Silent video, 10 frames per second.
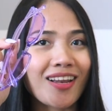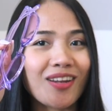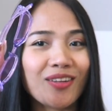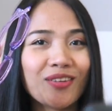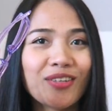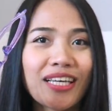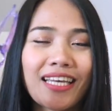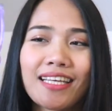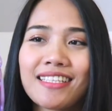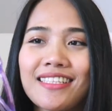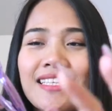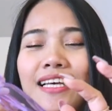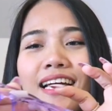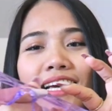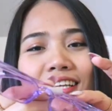Look at
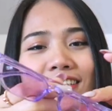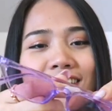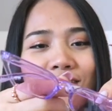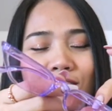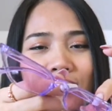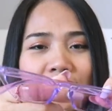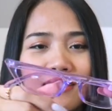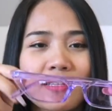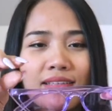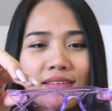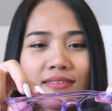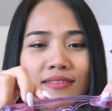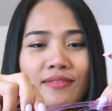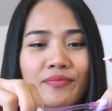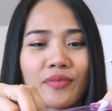that. This one is like
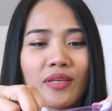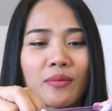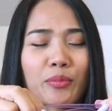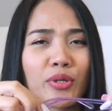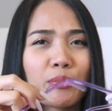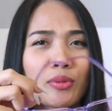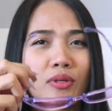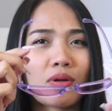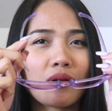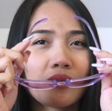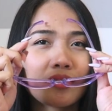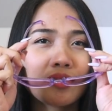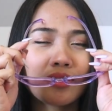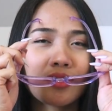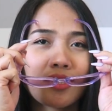a purple color.
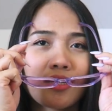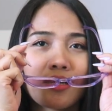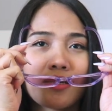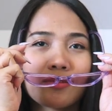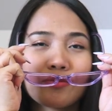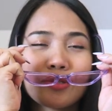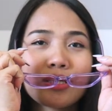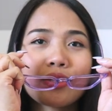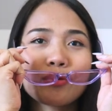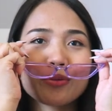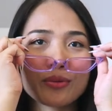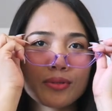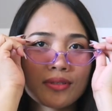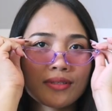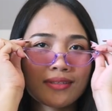It's really
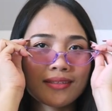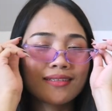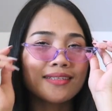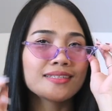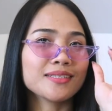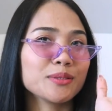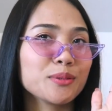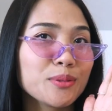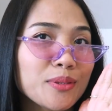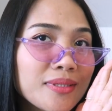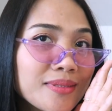cute. Look.